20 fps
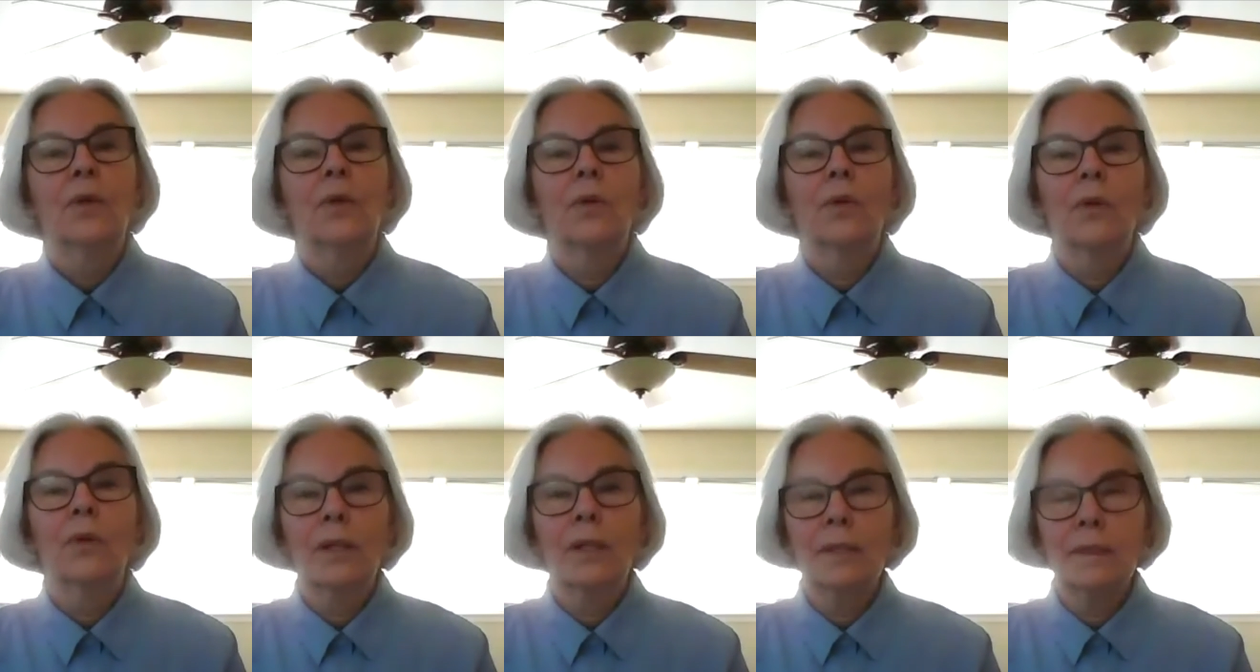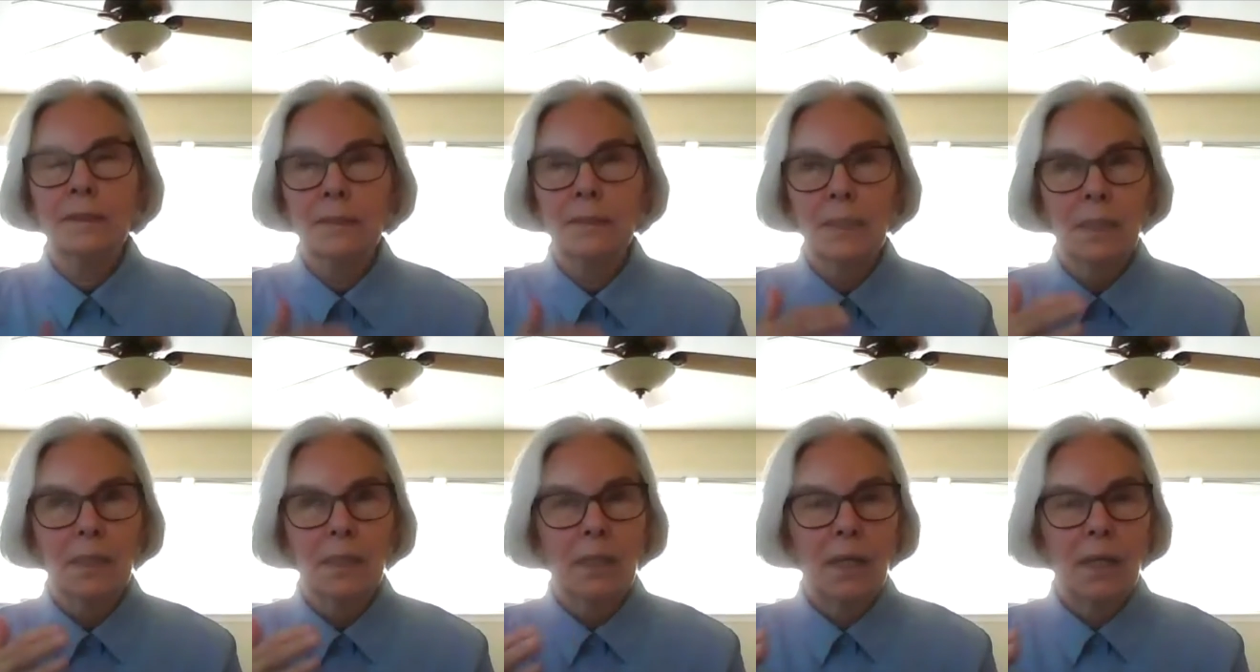Or,
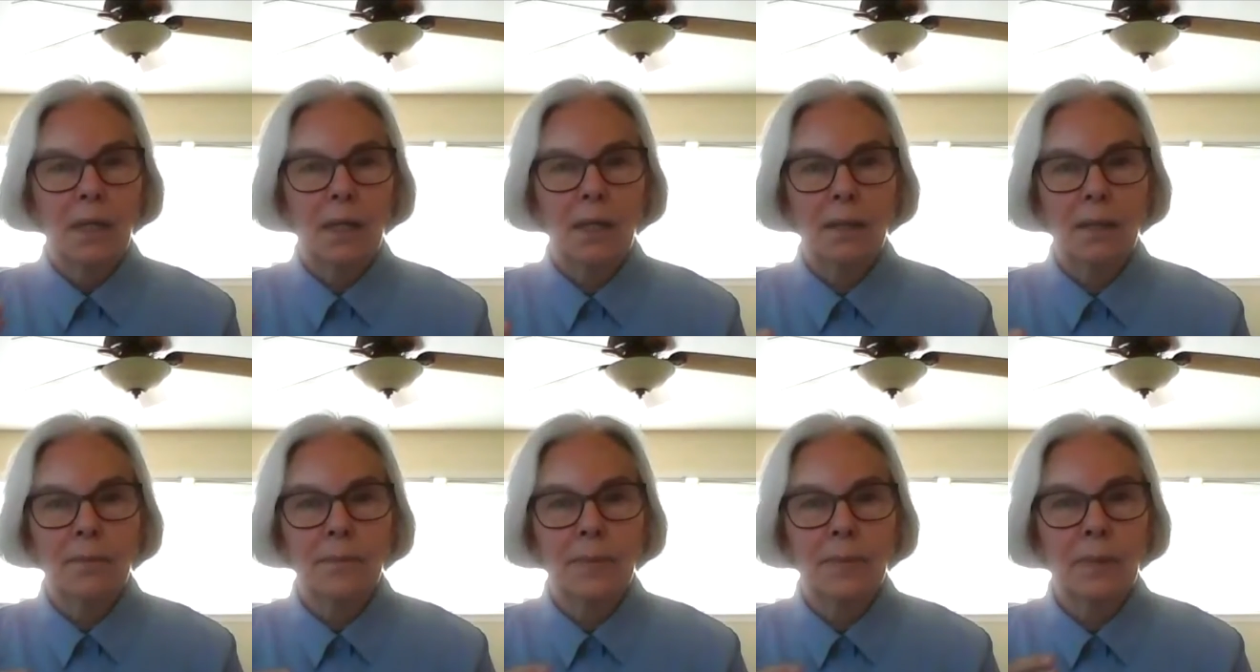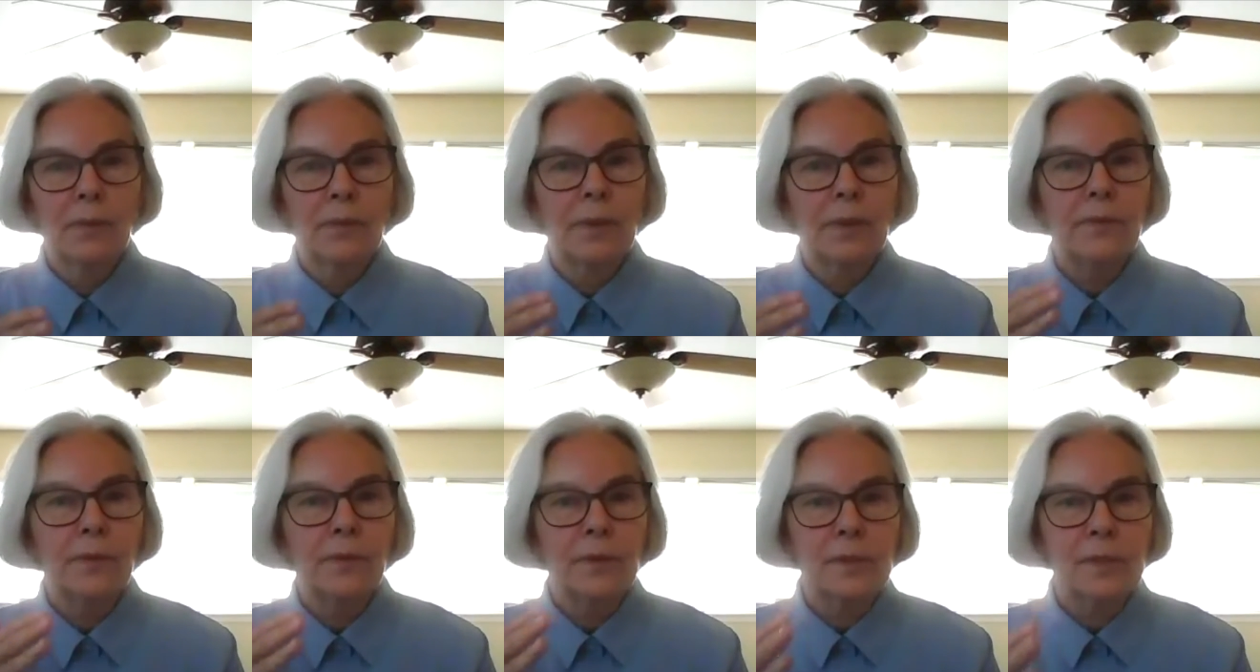that
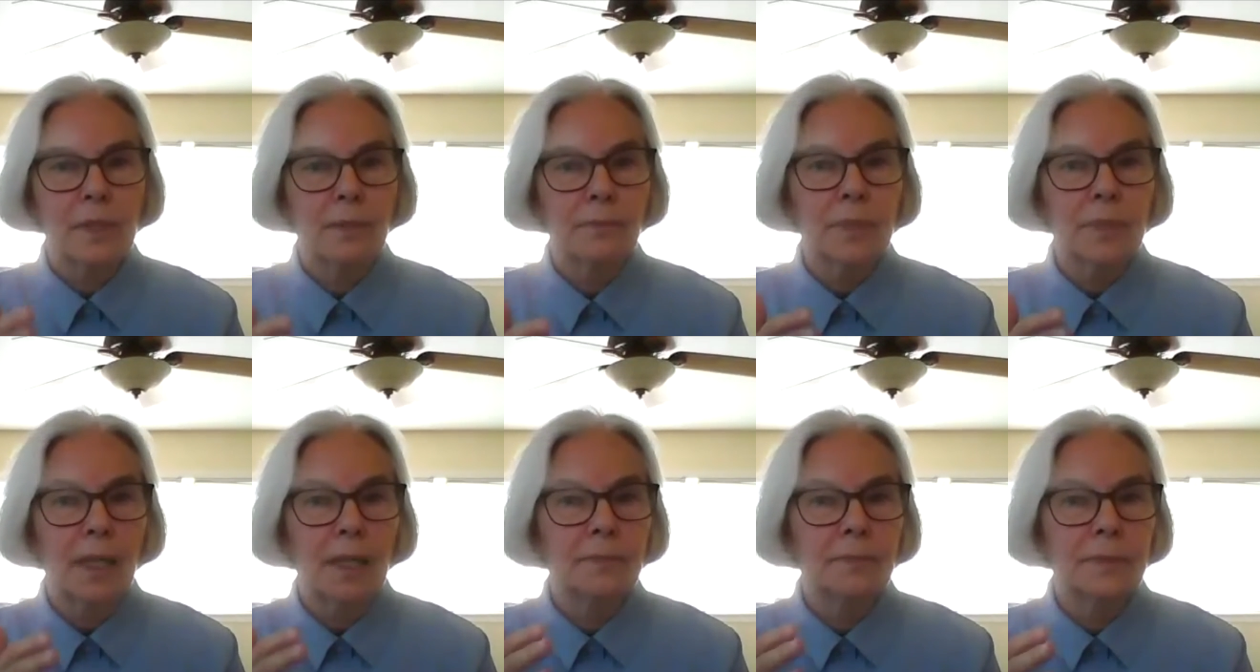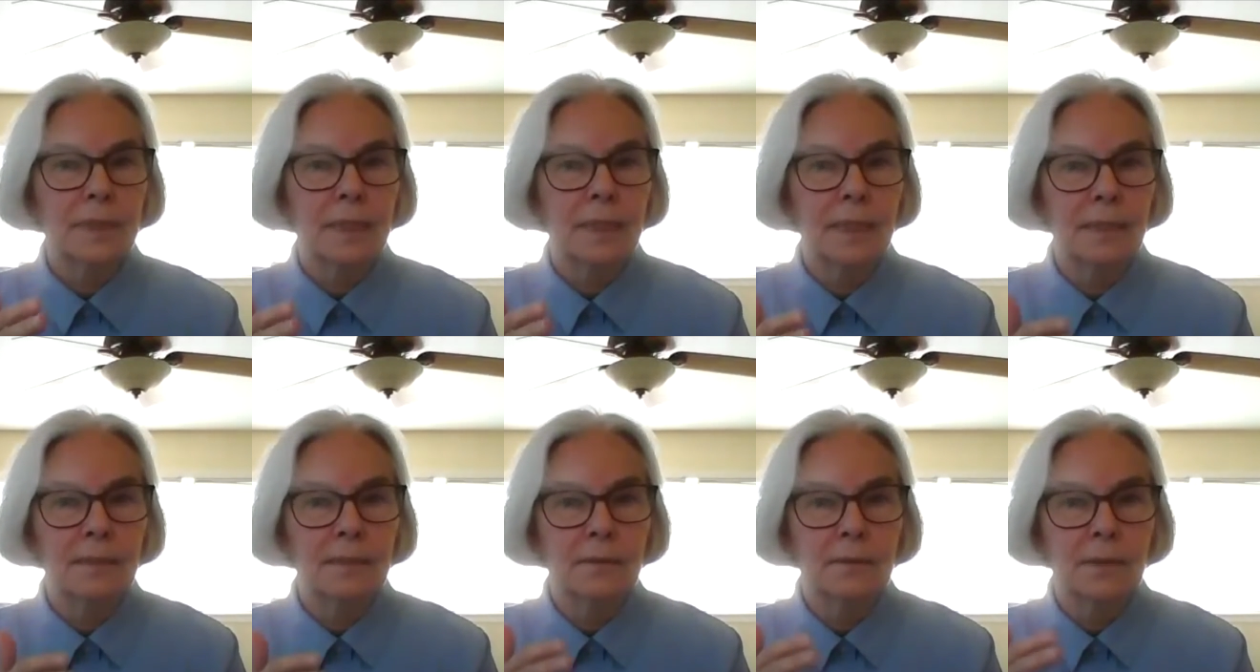there are sometimes
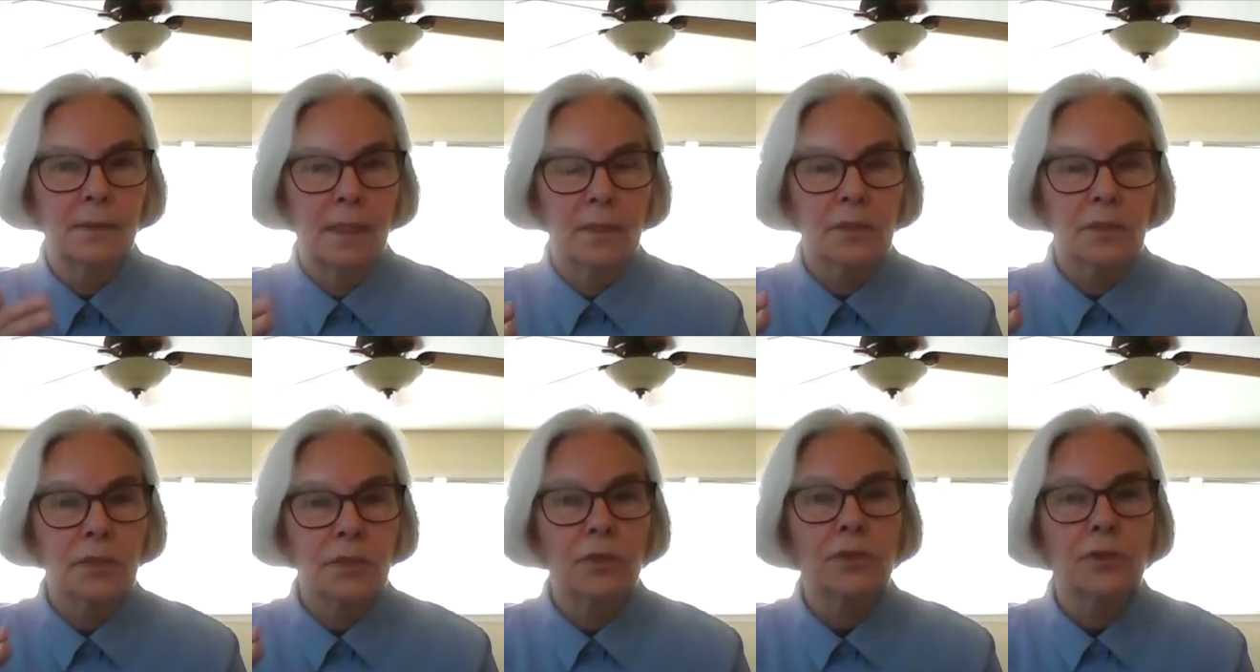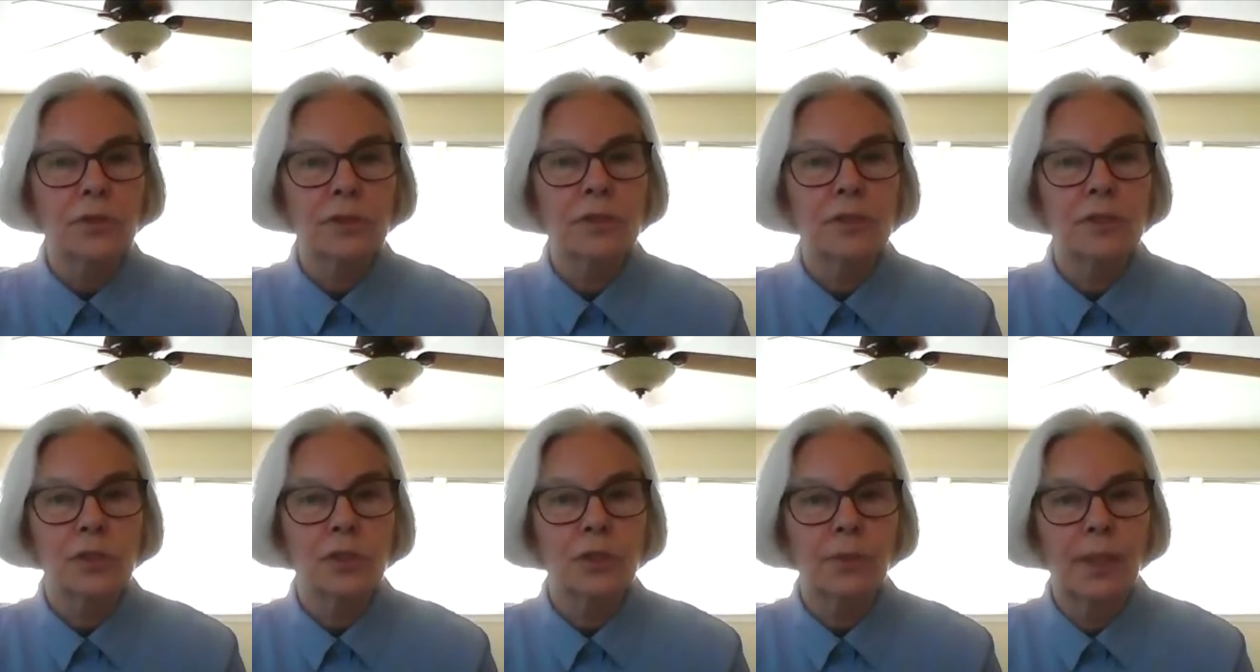in social
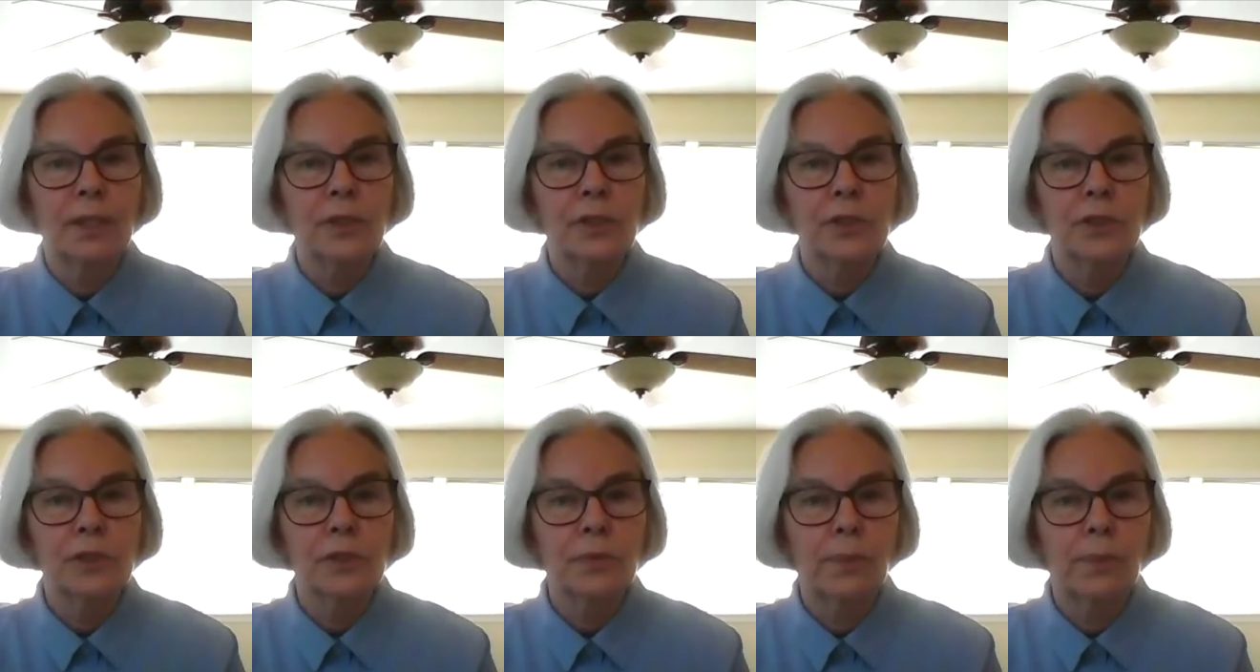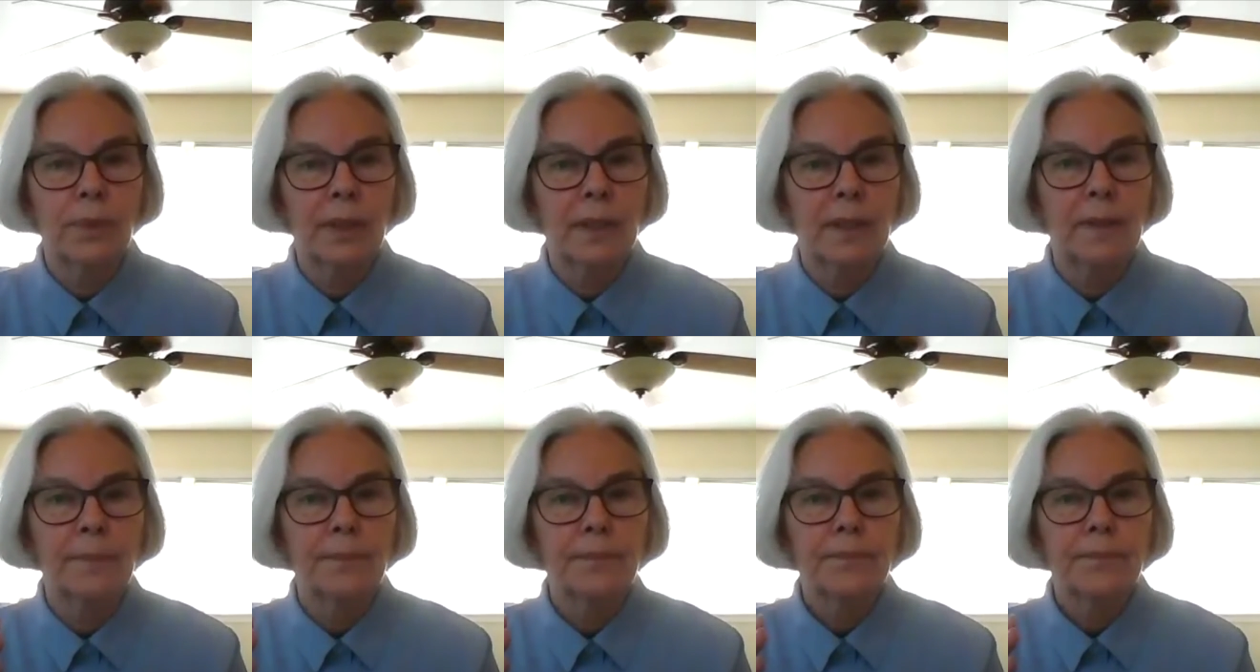situations
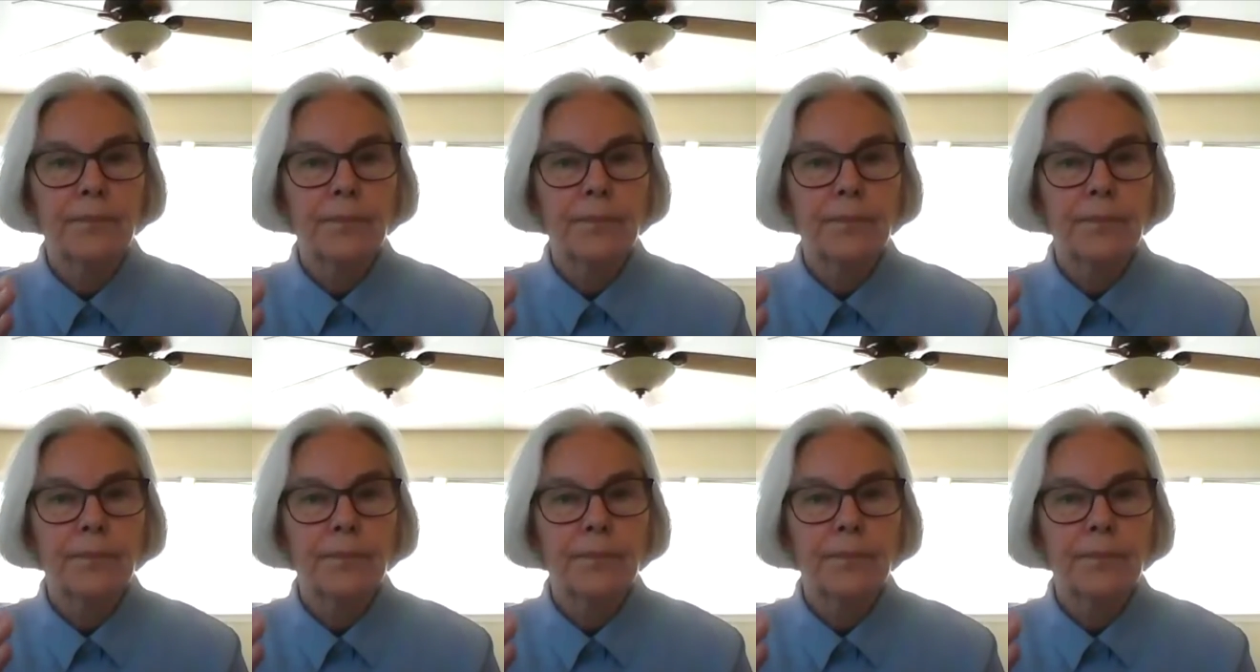where